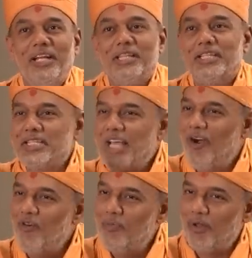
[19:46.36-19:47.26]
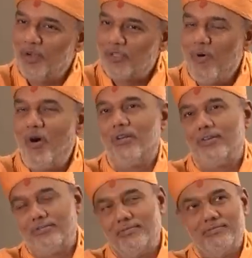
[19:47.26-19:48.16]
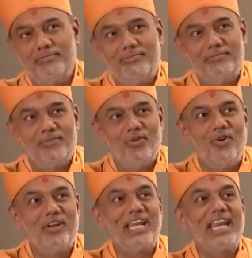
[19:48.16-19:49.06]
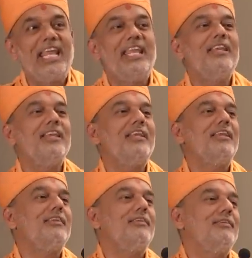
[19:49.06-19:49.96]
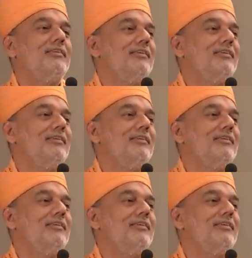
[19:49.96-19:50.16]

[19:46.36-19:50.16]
This is how Uber was born on a rainy,